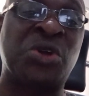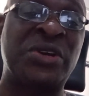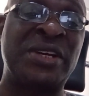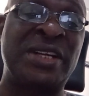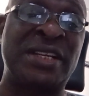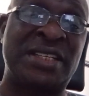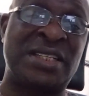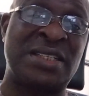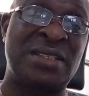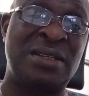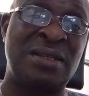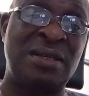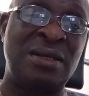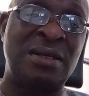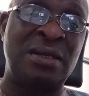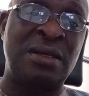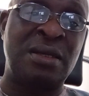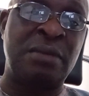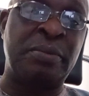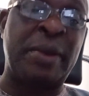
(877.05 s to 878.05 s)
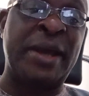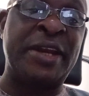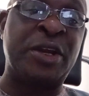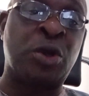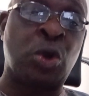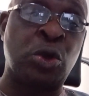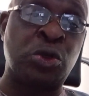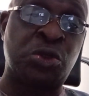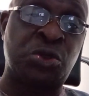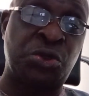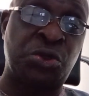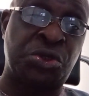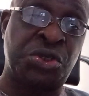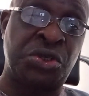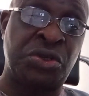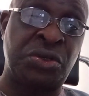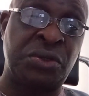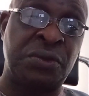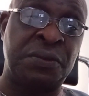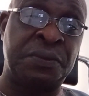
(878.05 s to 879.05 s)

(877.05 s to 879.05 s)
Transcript: on it by the Constitution.